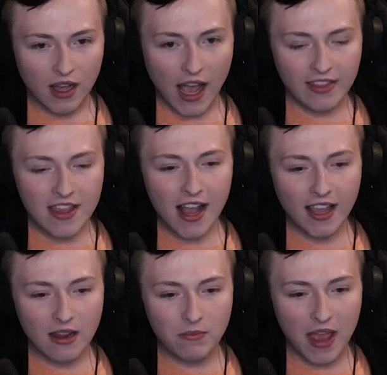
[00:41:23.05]
I think I
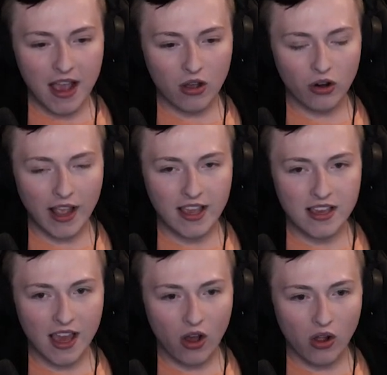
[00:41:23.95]
can make, or I can
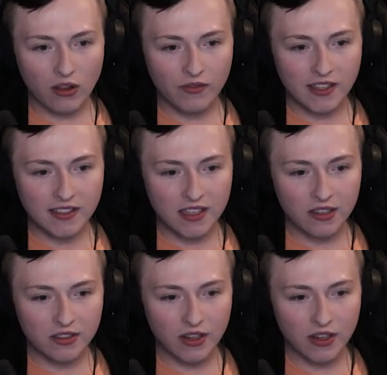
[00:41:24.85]
get all of this here.